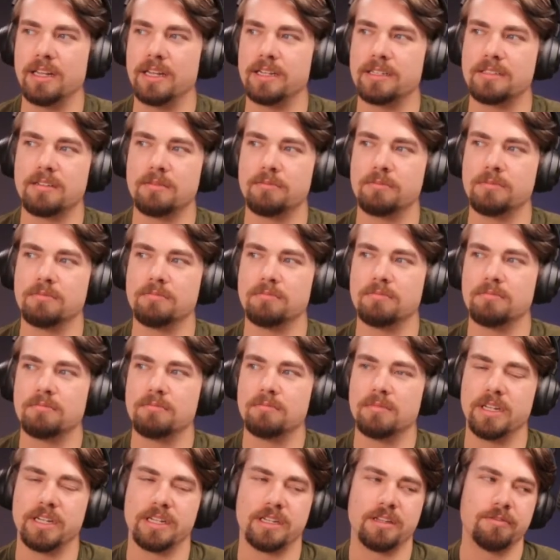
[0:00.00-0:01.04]
like
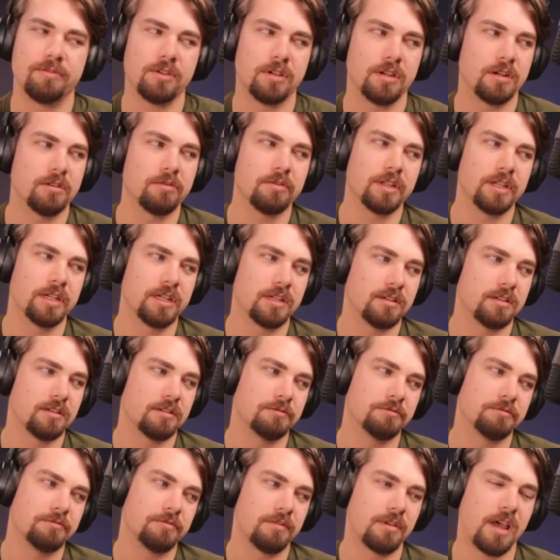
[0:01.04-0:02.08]
if you can get a really
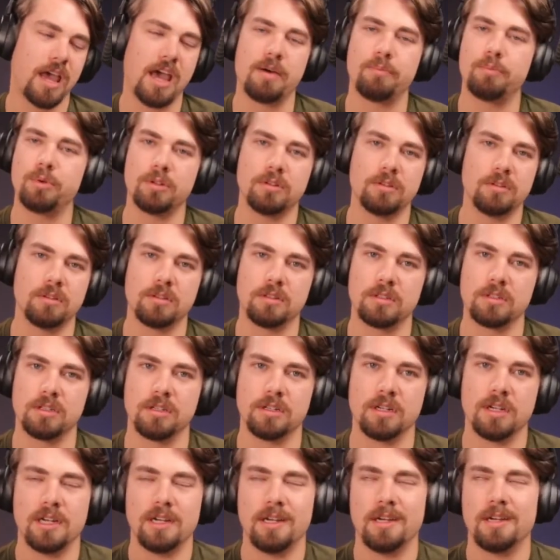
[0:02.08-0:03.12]
Apple
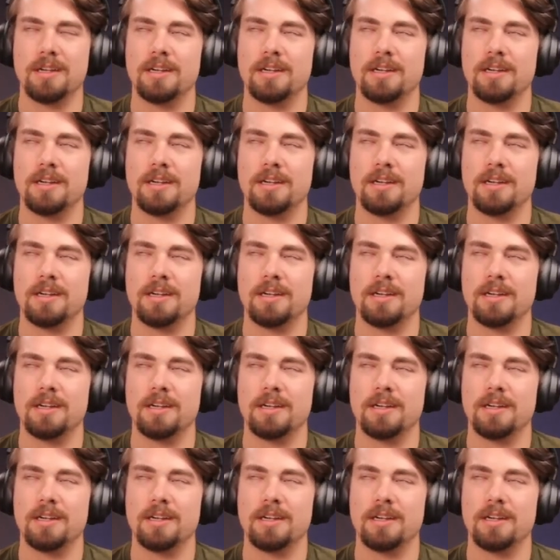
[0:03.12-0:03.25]
or